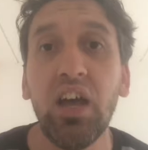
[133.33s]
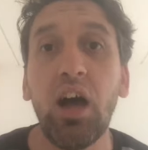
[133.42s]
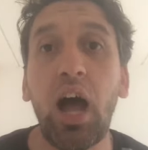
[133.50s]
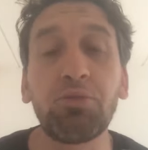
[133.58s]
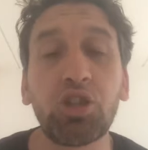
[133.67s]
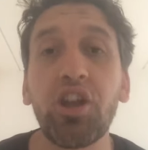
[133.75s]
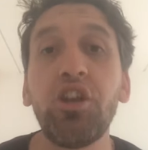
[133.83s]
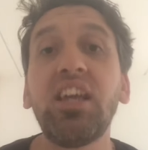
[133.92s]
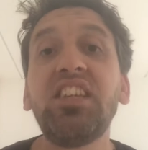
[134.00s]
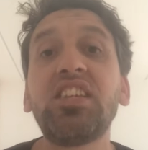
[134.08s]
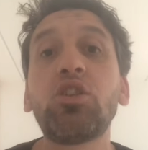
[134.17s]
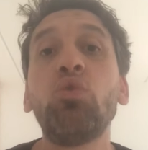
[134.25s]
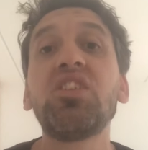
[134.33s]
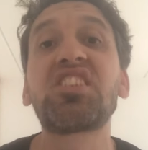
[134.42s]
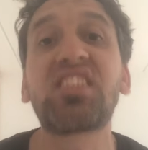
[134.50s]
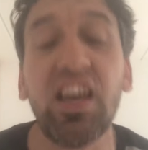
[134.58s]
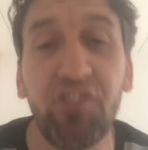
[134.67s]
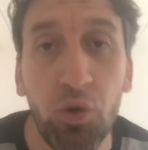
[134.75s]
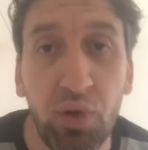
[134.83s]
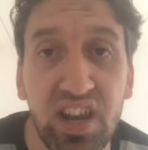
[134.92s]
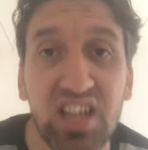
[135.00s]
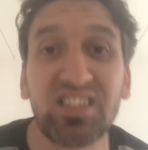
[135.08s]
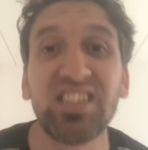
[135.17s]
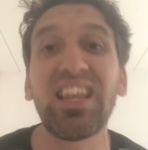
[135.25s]
I'm sorry, he did only 7
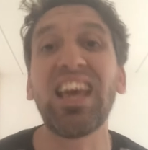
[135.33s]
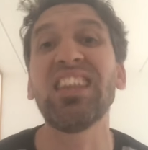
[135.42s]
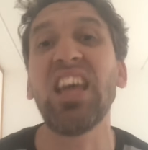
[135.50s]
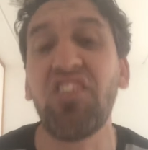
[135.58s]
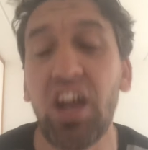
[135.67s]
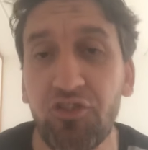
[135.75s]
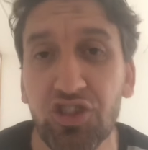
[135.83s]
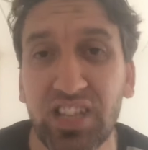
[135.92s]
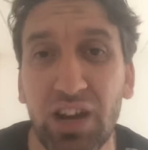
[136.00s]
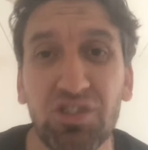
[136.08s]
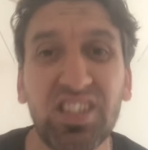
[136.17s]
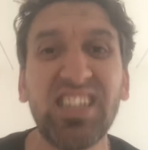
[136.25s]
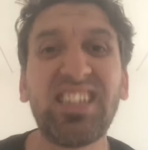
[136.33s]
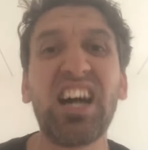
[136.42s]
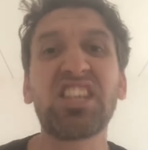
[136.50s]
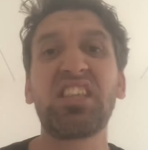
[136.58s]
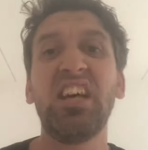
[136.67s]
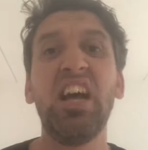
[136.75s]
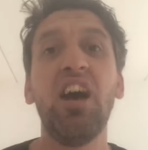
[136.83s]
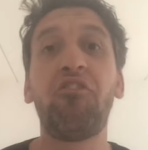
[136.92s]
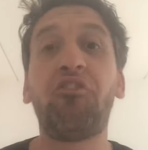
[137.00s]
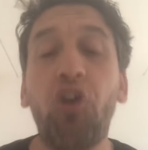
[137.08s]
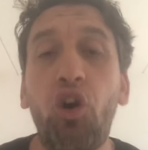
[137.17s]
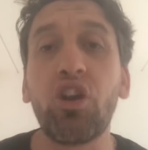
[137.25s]
winners, did 11 unforced errors, he does
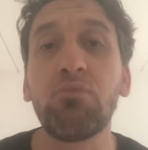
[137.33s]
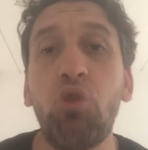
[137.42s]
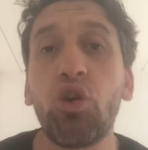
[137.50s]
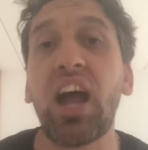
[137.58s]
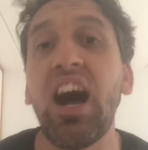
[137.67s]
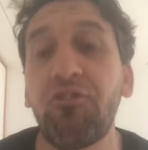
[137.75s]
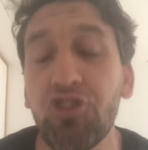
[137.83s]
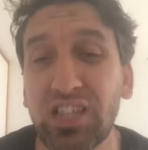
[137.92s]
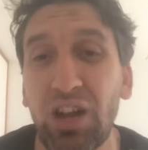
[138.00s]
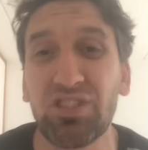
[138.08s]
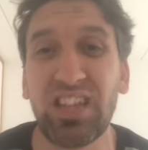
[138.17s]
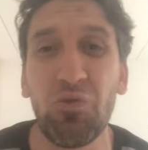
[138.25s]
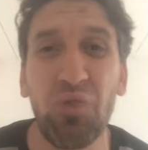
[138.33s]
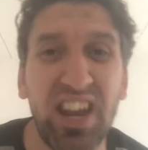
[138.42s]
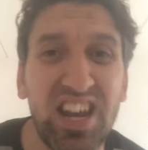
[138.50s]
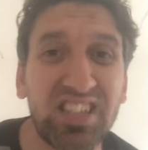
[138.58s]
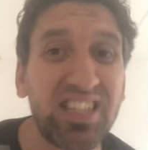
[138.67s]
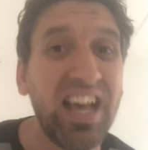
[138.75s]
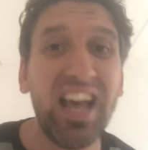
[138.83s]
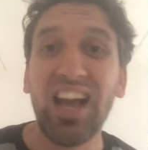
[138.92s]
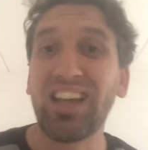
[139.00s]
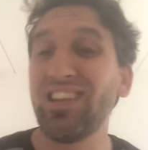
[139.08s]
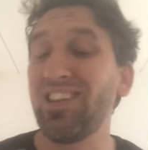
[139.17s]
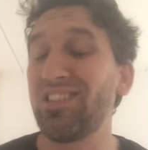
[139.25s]
four more Amphocells than winners.
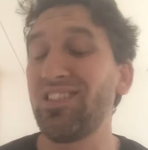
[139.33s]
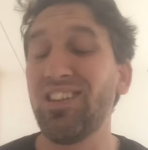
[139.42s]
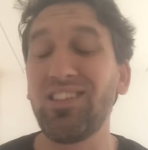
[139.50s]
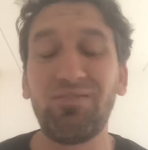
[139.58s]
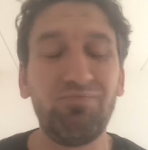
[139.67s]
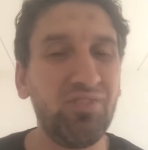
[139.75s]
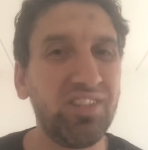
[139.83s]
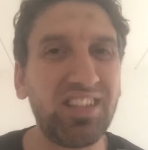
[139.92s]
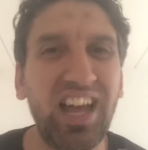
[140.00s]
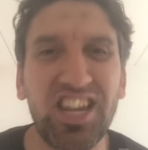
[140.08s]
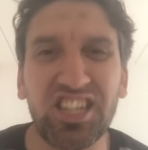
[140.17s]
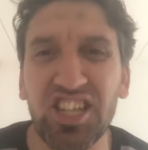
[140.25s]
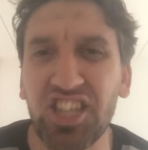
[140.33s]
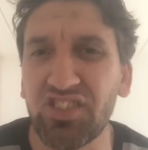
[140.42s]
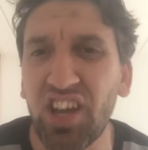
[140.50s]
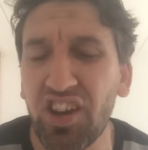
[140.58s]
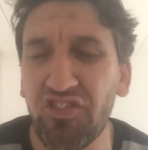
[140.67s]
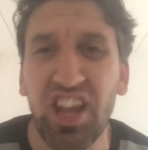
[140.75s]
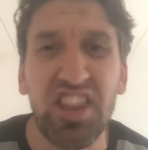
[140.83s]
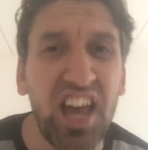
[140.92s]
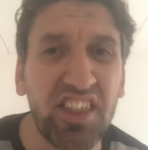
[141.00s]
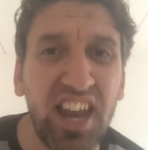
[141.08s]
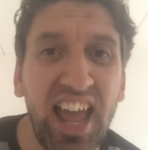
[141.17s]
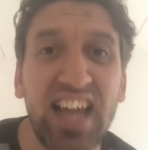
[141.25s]
Uh, uh, Alexander Zverev, on the
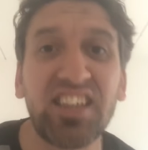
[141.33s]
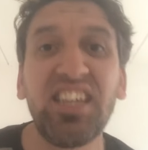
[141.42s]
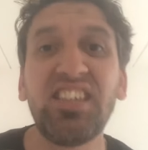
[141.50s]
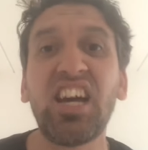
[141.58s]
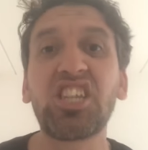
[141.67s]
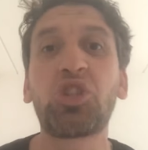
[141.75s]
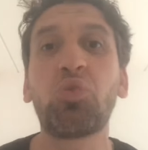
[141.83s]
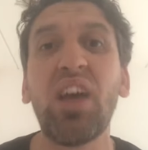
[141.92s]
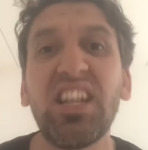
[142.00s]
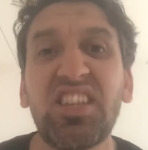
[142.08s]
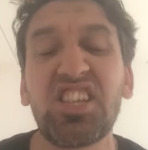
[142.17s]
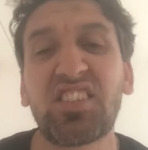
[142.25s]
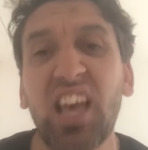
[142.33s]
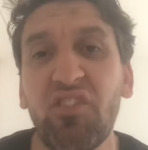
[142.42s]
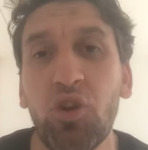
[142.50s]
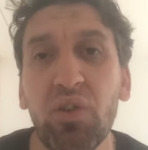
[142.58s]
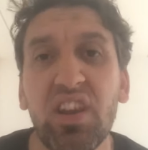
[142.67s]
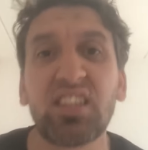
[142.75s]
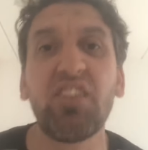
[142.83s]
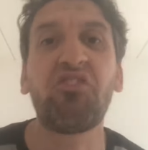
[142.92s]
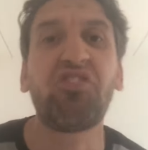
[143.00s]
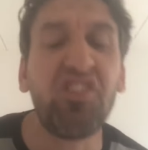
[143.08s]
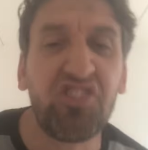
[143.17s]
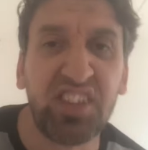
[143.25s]
other hand, he does 27 winners and
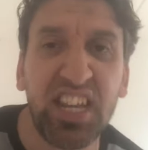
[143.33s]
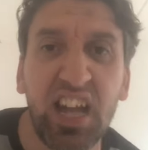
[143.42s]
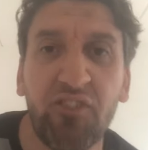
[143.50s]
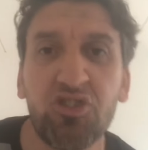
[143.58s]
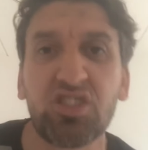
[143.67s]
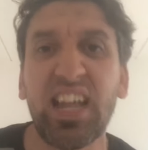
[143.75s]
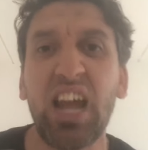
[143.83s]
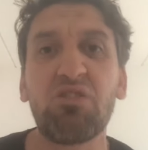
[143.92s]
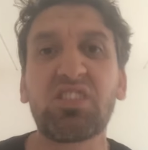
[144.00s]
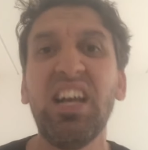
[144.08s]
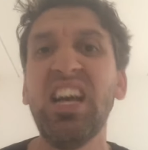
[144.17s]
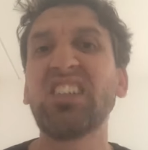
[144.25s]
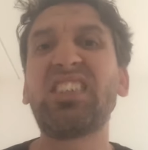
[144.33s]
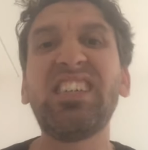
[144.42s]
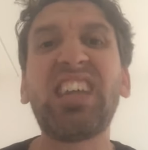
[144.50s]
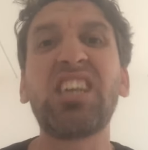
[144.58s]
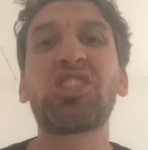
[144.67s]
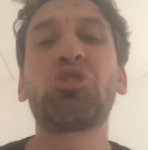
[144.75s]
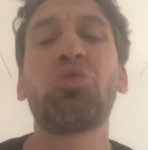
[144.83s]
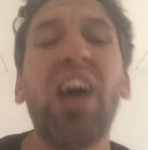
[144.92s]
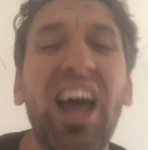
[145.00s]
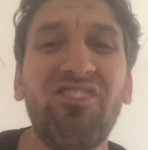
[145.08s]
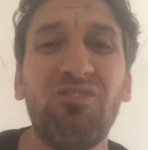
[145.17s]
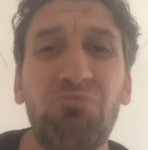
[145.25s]
15 Amphocells. So he does
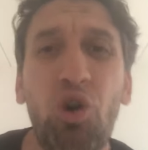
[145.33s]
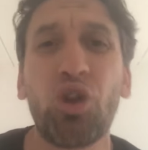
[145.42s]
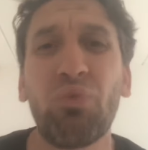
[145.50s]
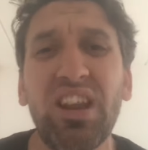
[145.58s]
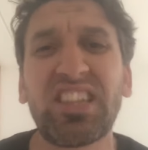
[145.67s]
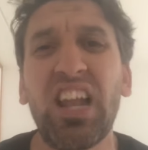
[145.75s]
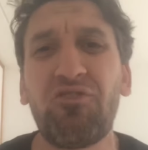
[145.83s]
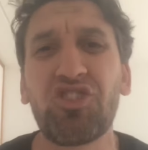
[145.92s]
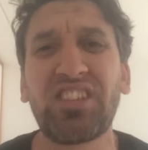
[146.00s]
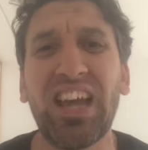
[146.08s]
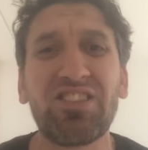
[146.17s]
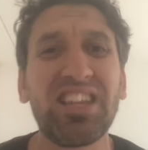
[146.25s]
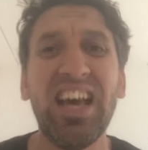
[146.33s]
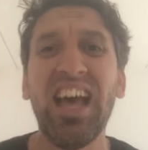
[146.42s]
12 more winners than Amphocells.